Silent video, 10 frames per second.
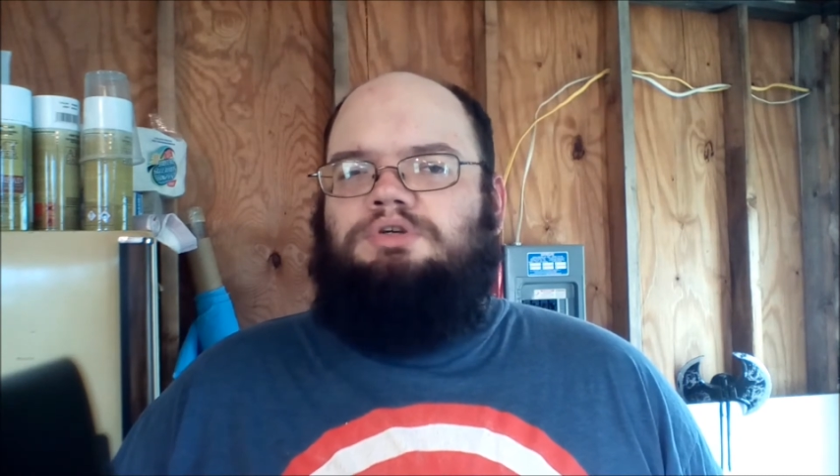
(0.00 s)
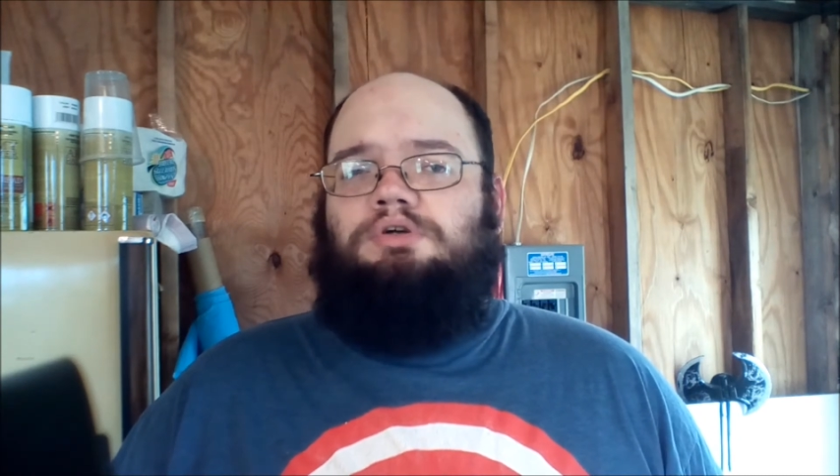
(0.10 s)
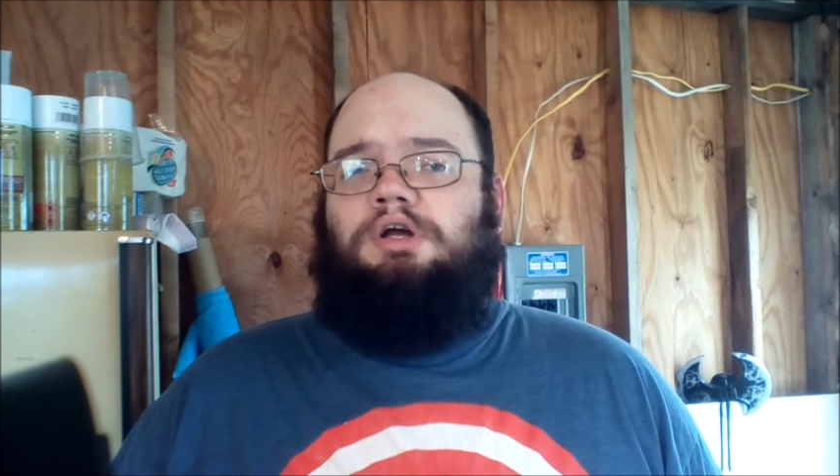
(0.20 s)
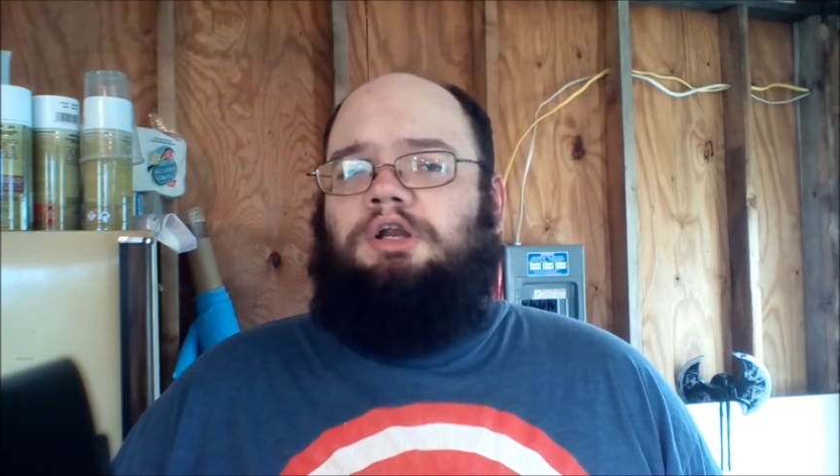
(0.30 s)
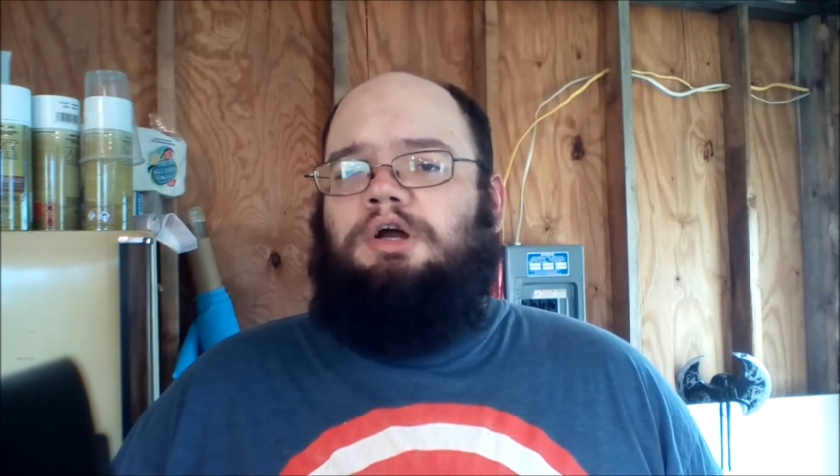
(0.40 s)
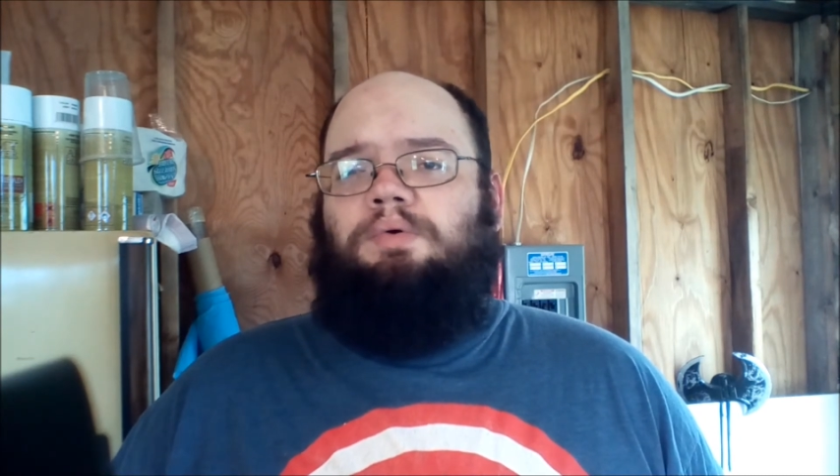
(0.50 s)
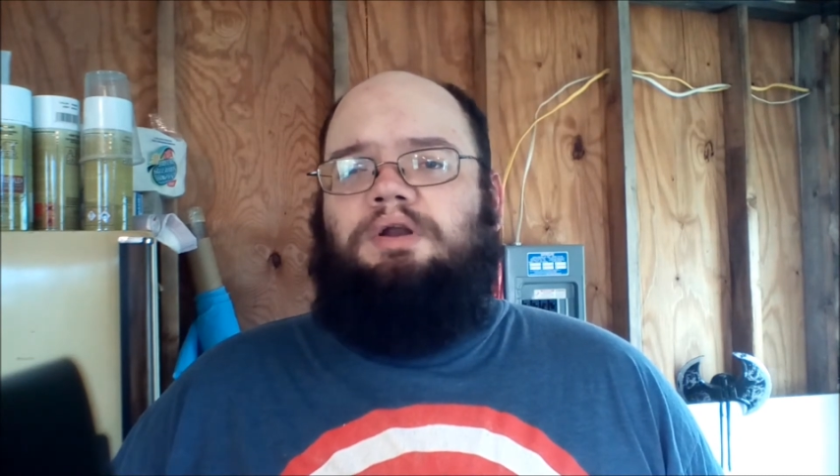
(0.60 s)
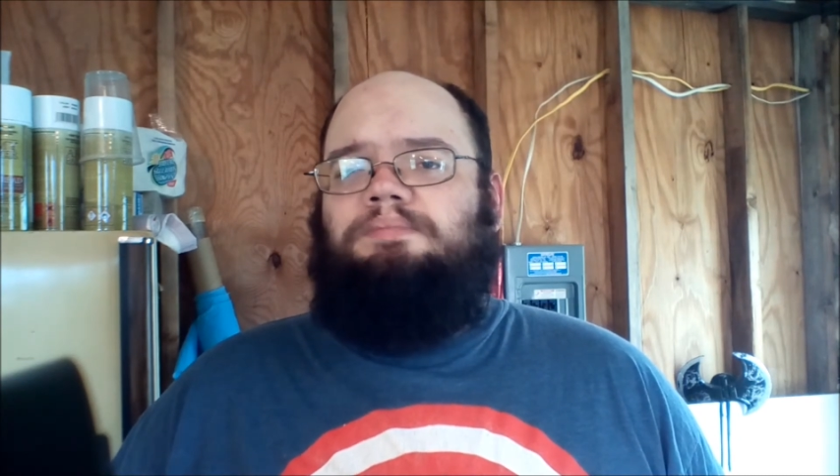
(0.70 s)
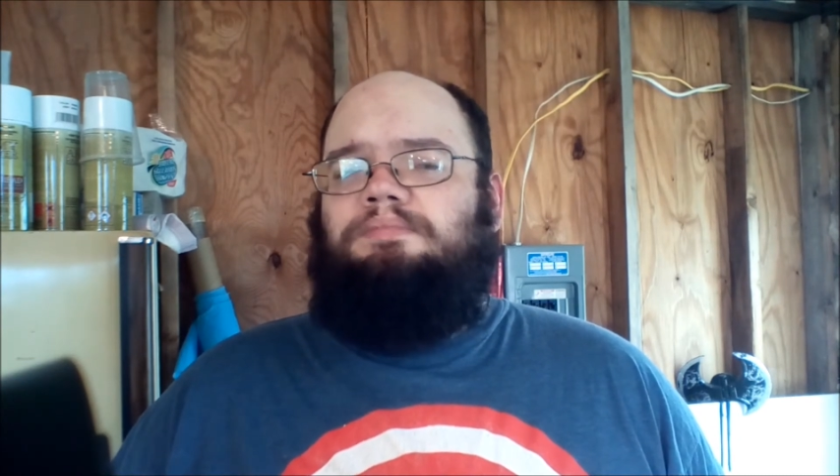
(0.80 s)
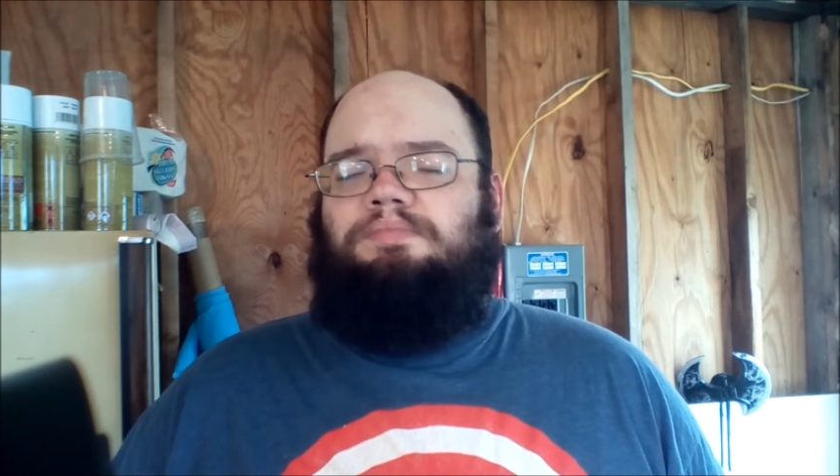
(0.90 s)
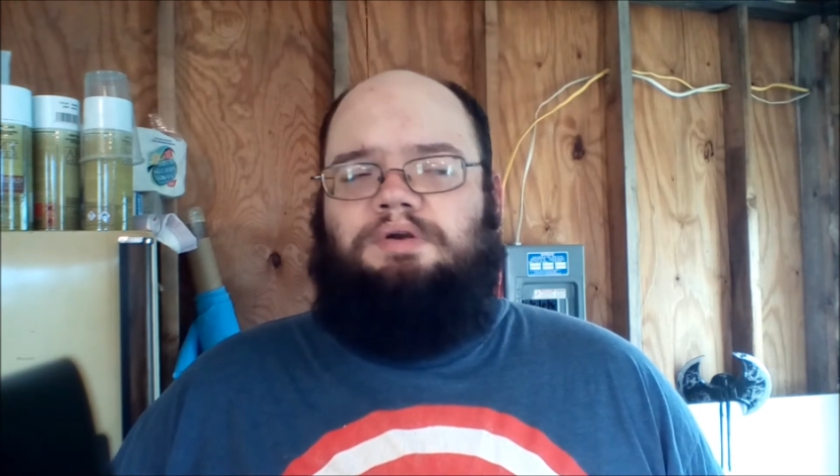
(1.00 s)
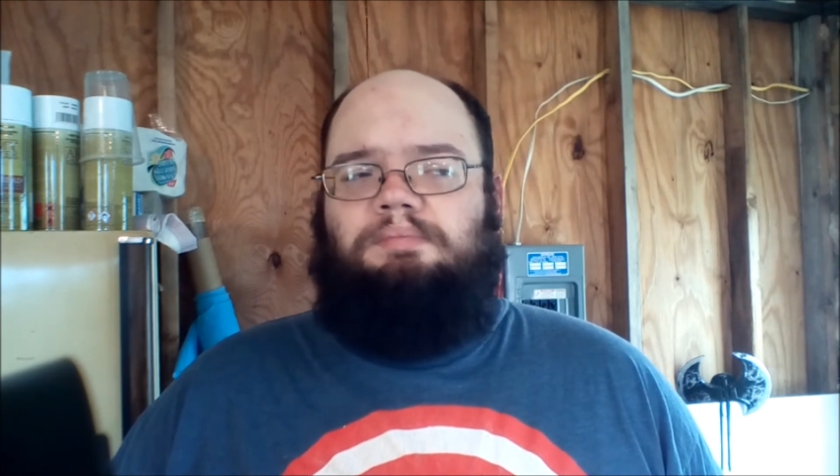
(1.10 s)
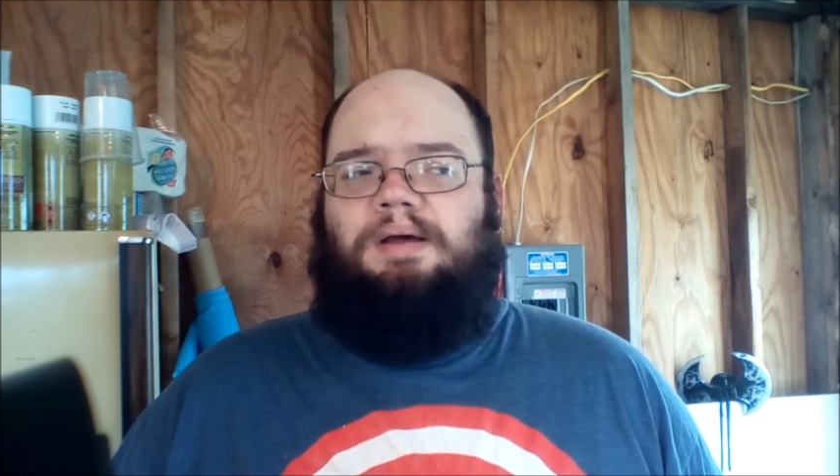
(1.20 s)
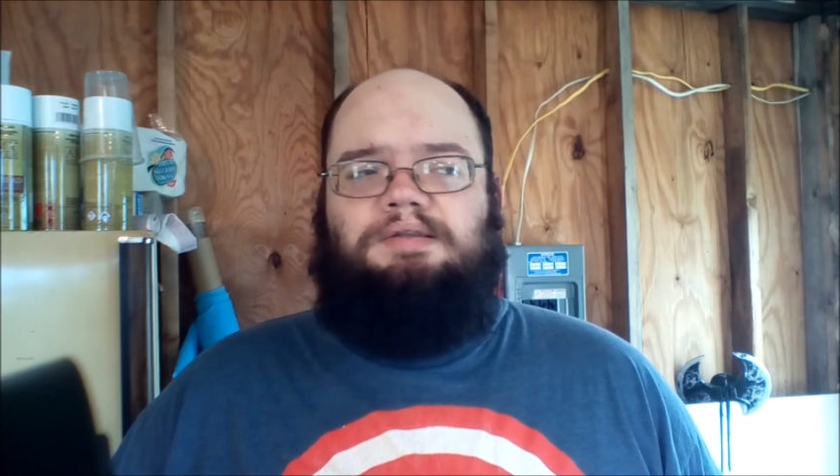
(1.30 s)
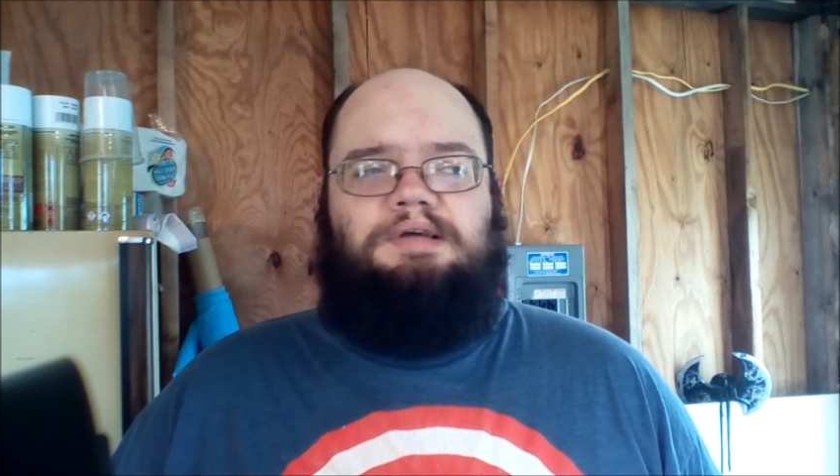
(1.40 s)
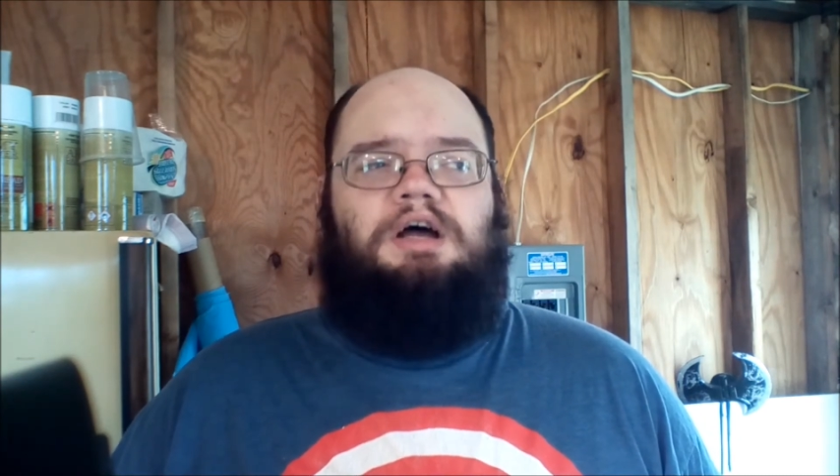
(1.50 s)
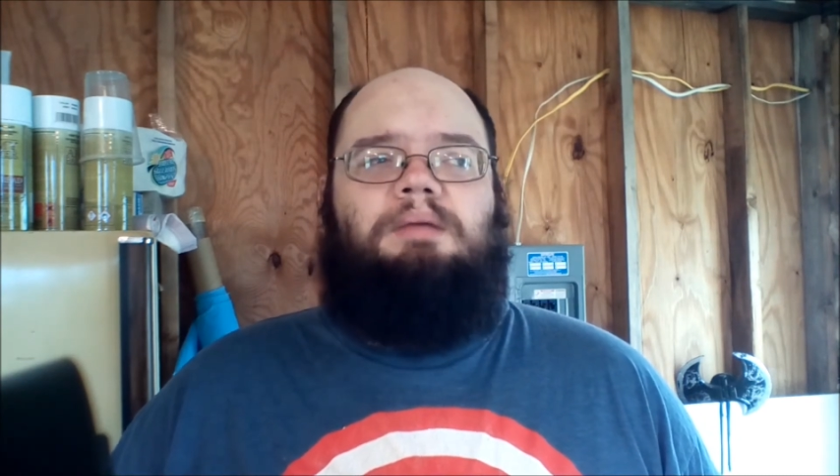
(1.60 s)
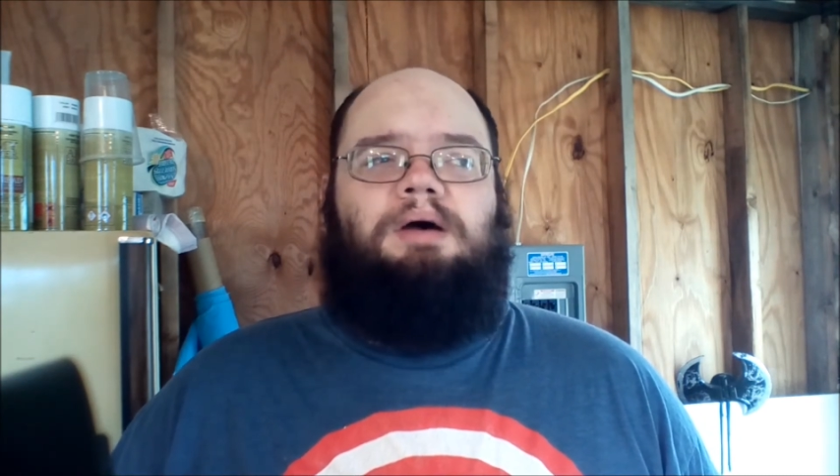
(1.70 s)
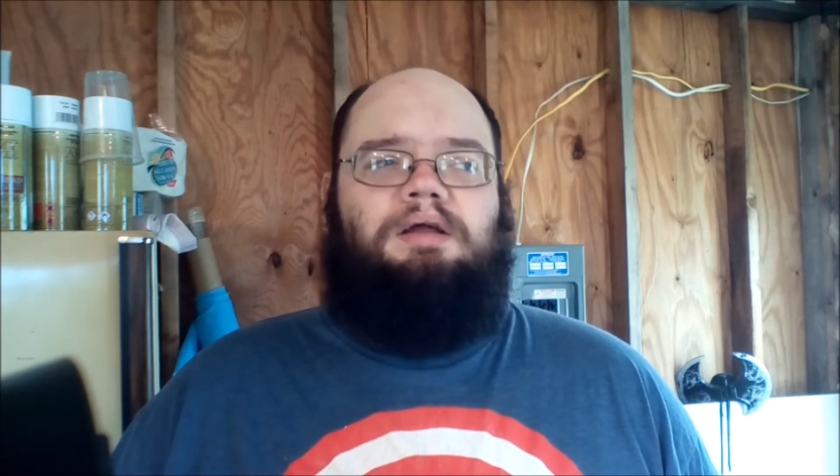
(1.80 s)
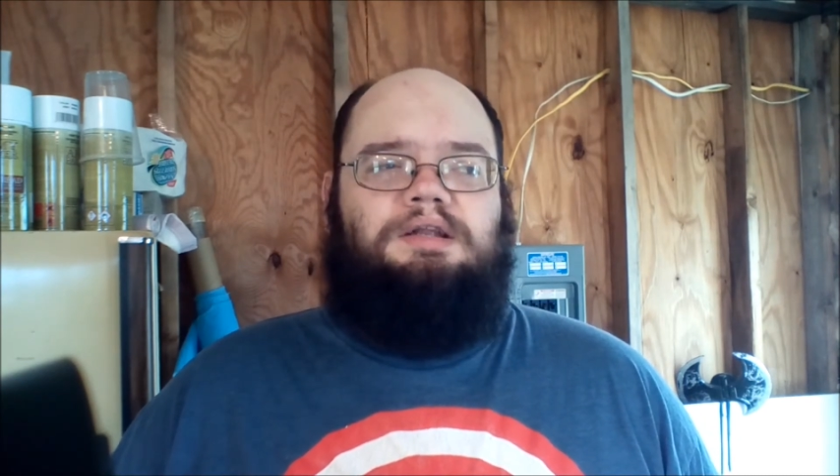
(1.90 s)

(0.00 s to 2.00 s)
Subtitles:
you're going to know what I'm about to talk about,